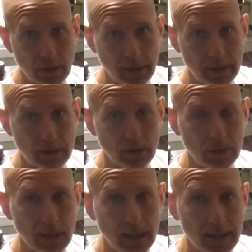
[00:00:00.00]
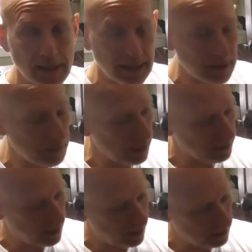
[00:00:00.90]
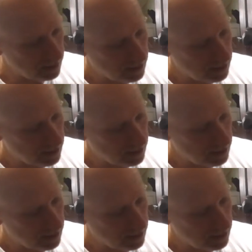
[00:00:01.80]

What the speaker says: All right, so you got to think about that.